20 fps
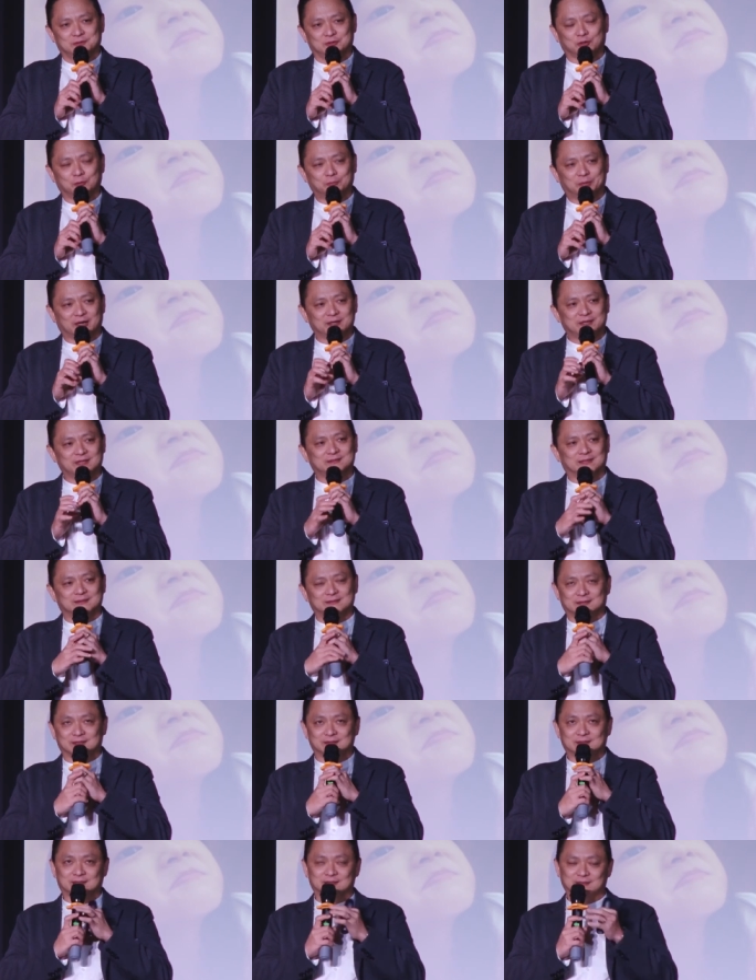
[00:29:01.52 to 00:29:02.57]
So, brothers
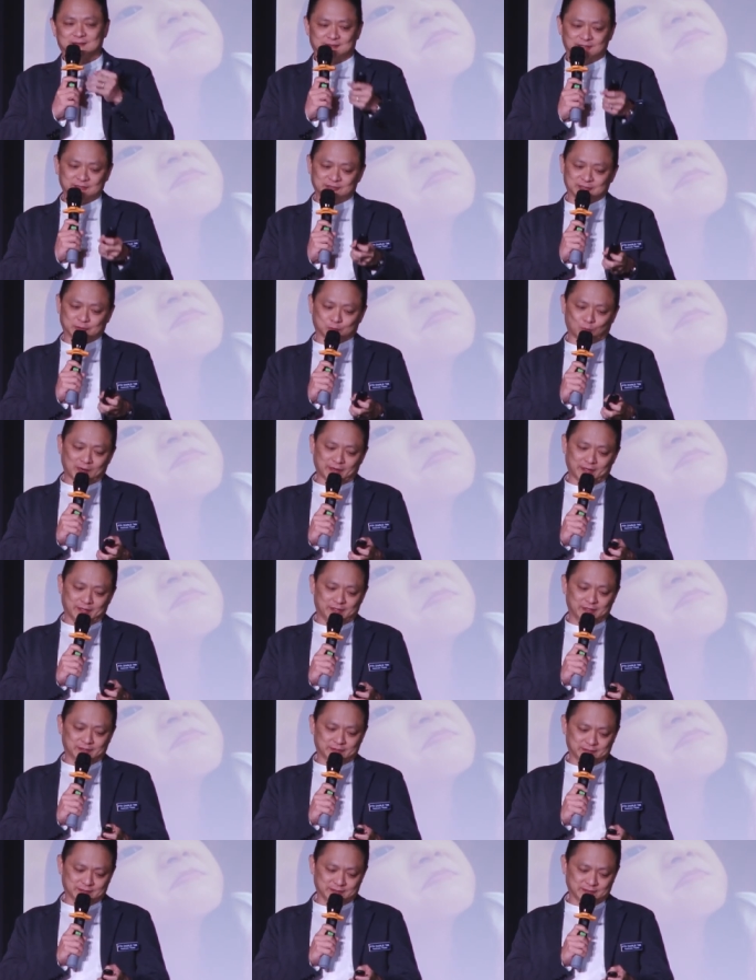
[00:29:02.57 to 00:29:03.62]
and sisters, this is what
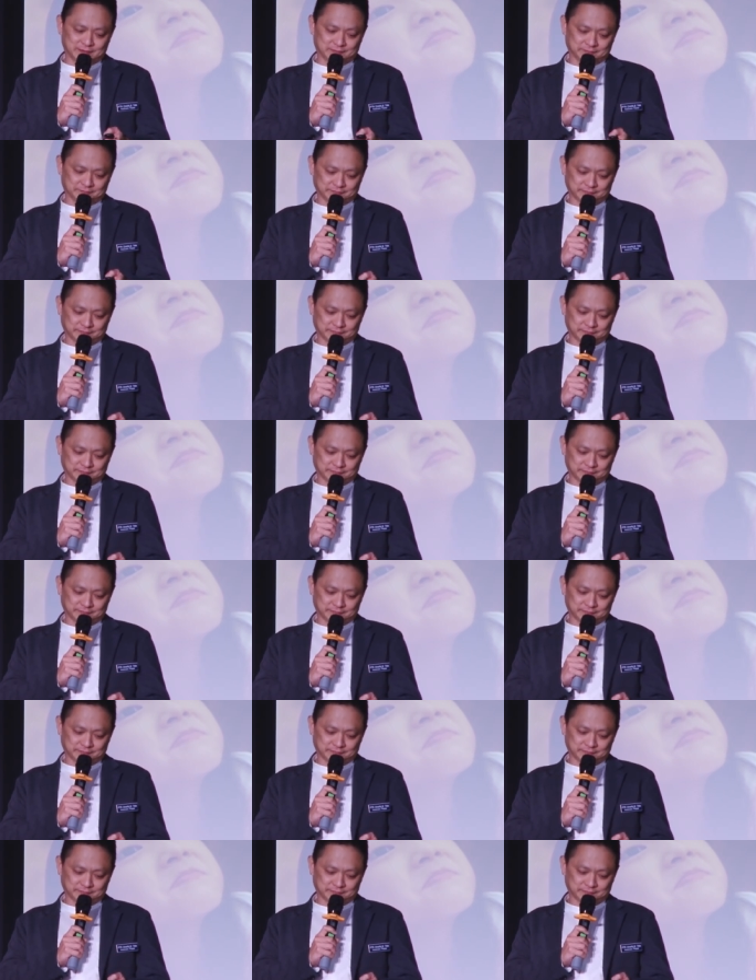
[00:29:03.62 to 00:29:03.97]
it is.